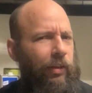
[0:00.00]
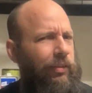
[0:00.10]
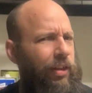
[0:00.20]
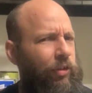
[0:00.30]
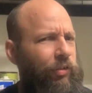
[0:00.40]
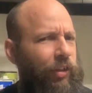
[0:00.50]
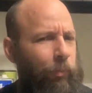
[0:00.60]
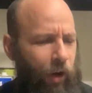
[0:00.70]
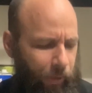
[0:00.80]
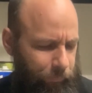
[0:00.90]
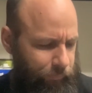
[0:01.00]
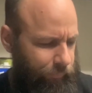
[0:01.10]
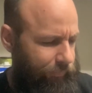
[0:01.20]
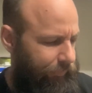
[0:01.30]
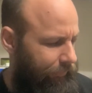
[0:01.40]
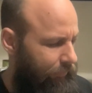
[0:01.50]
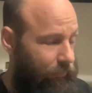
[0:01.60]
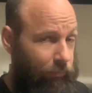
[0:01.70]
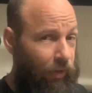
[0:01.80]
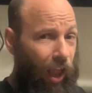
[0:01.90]
Doesn't seem right.
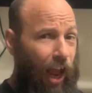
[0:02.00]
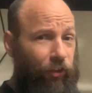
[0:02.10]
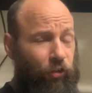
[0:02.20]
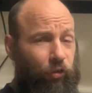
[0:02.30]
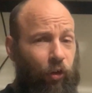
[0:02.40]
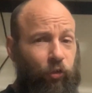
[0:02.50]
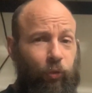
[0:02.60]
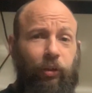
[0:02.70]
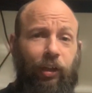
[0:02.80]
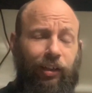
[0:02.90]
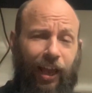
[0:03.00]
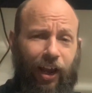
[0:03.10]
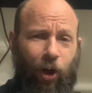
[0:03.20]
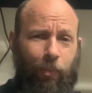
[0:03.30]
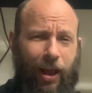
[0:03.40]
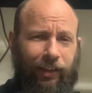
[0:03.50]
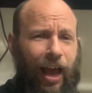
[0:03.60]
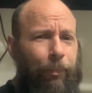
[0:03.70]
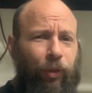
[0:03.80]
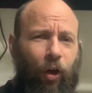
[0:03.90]
I just showed you light aromatic
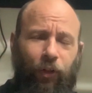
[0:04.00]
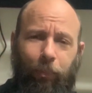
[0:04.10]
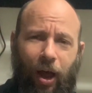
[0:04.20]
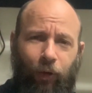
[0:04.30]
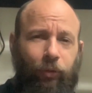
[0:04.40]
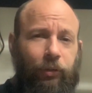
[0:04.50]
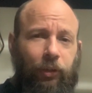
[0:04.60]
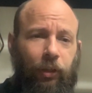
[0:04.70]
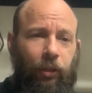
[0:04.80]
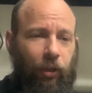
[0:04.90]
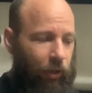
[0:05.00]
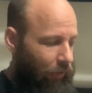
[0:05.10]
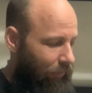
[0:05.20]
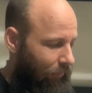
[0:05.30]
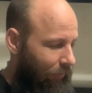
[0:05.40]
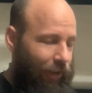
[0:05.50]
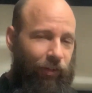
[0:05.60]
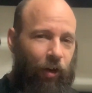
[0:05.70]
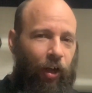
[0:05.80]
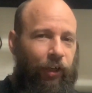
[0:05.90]
naphtha on the bottle. That's
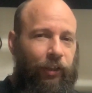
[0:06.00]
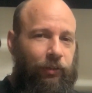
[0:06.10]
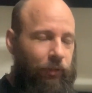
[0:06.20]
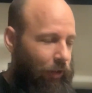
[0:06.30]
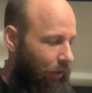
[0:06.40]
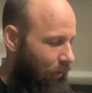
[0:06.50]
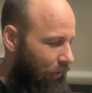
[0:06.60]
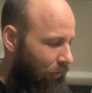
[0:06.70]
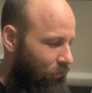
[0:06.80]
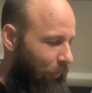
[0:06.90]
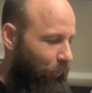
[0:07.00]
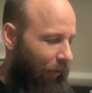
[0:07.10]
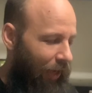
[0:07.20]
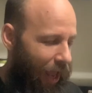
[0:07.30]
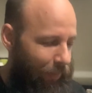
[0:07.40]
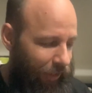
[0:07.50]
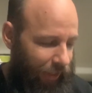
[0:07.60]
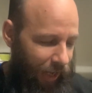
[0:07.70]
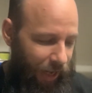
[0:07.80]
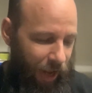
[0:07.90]
not on here. So between
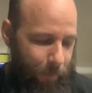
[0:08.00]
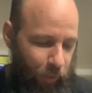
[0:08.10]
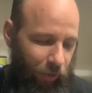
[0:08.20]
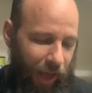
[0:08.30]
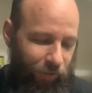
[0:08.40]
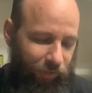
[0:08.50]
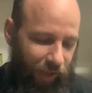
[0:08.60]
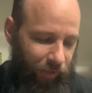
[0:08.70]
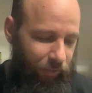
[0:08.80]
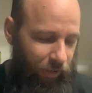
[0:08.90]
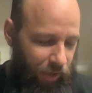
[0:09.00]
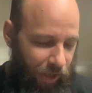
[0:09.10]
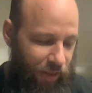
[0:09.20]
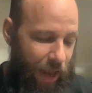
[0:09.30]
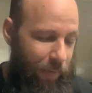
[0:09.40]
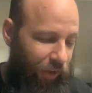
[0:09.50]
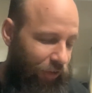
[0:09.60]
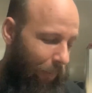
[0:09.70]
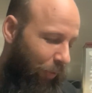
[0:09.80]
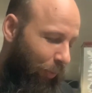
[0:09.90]
MEK and butyl acetate, That makes
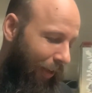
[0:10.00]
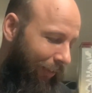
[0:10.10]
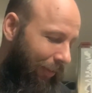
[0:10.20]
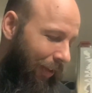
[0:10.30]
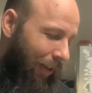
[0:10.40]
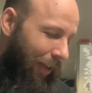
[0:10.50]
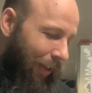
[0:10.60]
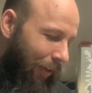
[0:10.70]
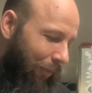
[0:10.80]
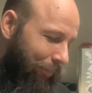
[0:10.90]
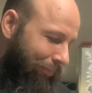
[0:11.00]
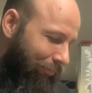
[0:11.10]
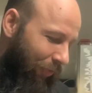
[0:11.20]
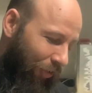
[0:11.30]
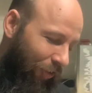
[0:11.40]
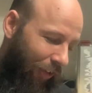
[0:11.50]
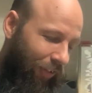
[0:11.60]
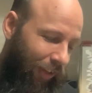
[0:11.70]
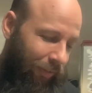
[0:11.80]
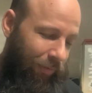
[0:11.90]
up between
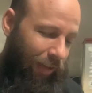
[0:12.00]
60